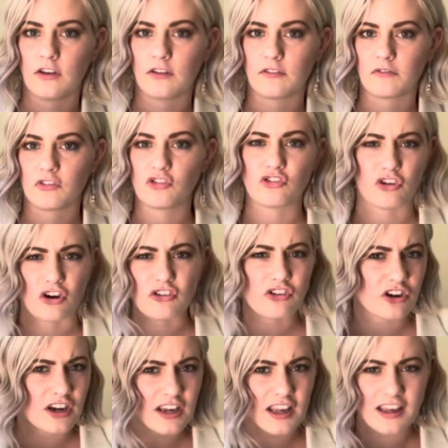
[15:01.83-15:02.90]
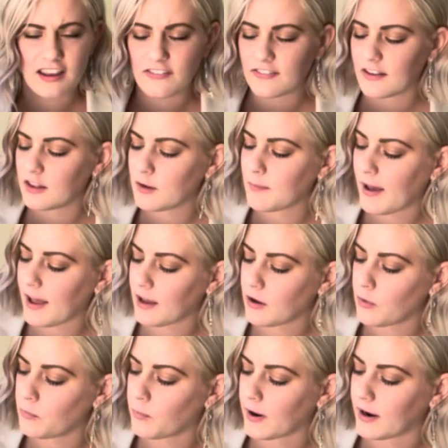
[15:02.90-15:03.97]
structuring, I guess, in the bag,
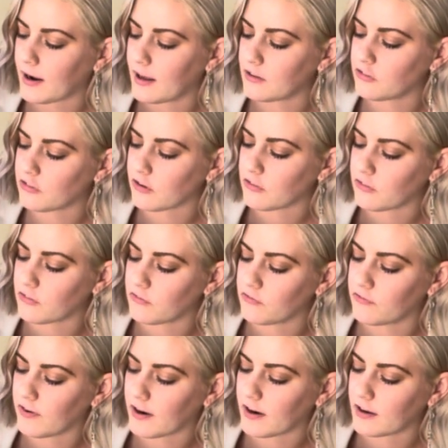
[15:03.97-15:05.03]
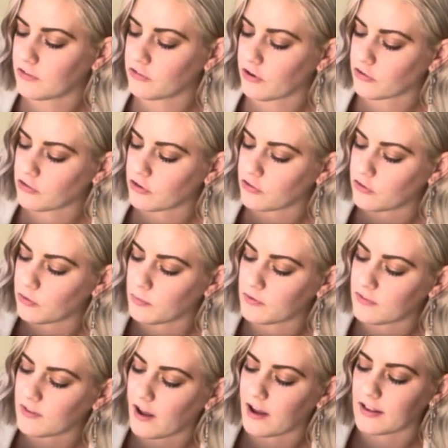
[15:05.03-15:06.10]
where it's just very structured. So
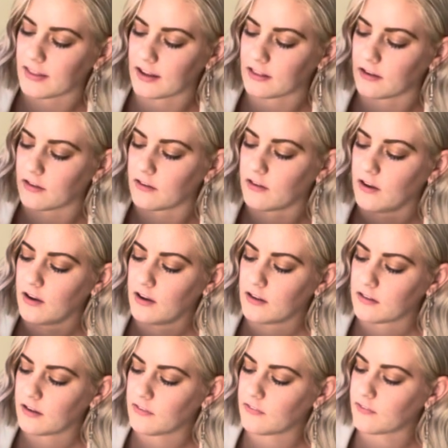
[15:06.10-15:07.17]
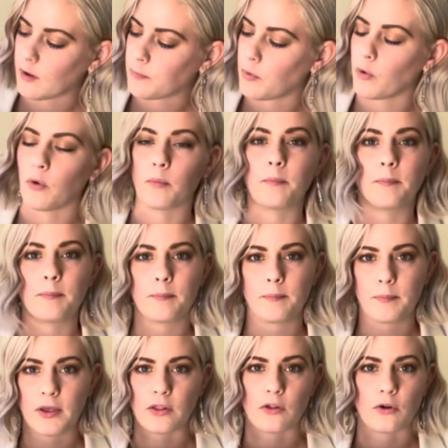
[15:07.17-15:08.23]
it's not like the supple
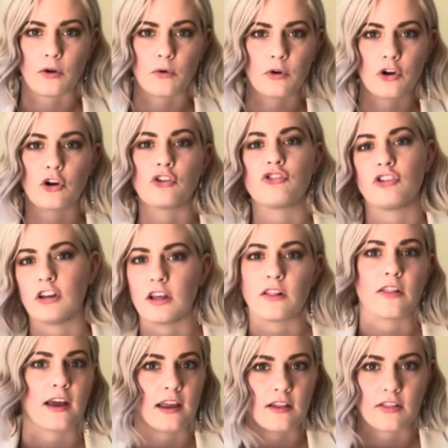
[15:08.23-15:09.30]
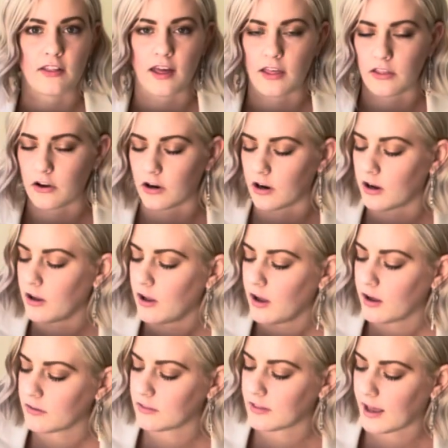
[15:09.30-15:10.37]
pillow cushiony like leather
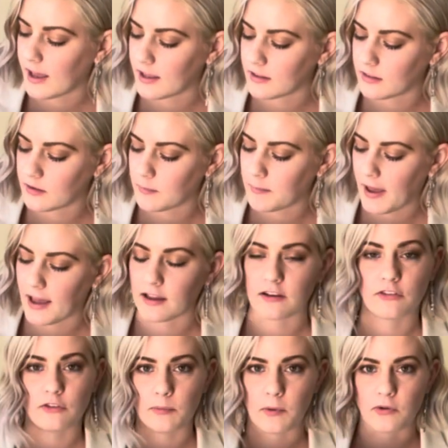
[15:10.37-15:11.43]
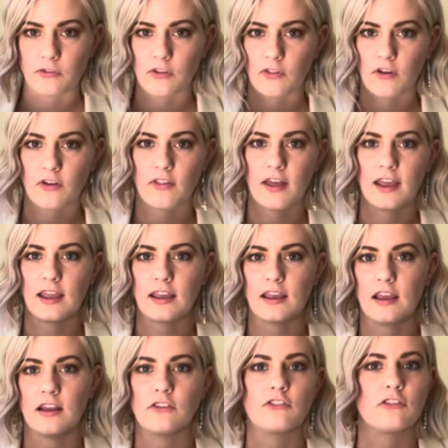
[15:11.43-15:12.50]
that the bag is supposed to look like.
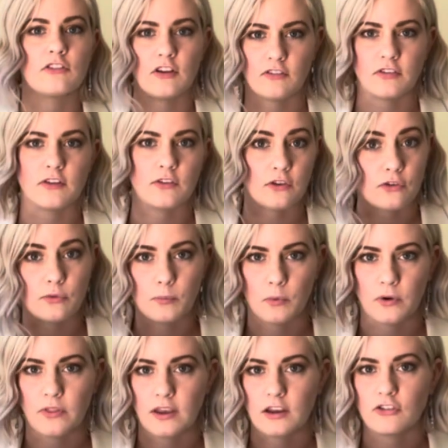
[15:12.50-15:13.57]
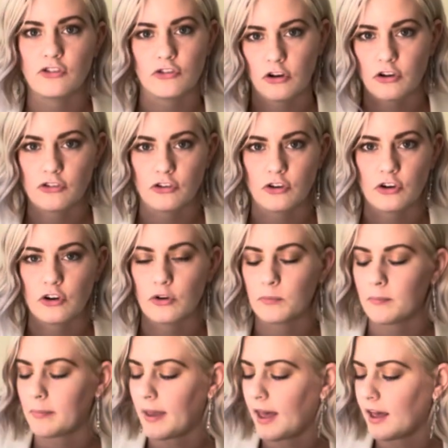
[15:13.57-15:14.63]
It definitely looks more like a structured
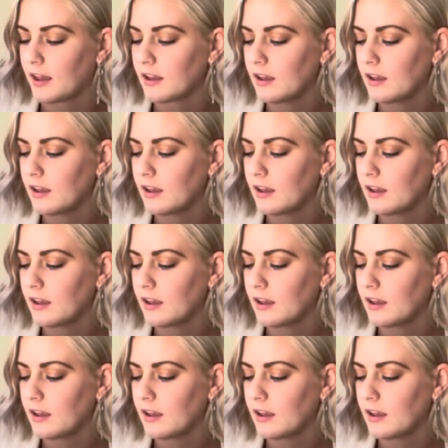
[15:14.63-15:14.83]
bag.